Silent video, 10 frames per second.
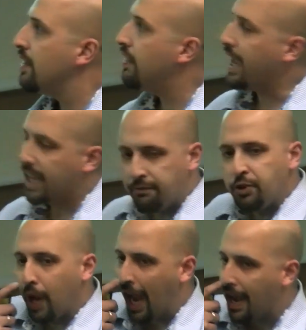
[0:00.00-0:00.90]
that if
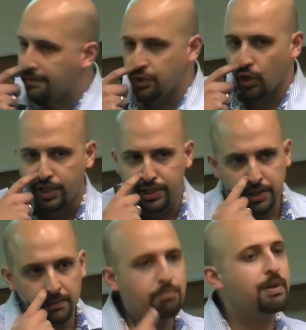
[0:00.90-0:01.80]
you have
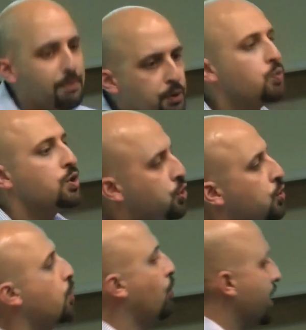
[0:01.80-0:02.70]
knowledge, people will
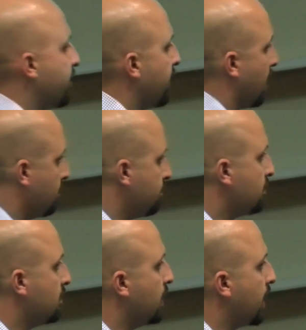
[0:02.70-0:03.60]
do the right thing,
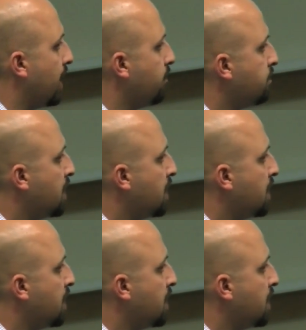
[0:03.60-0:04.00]
okay?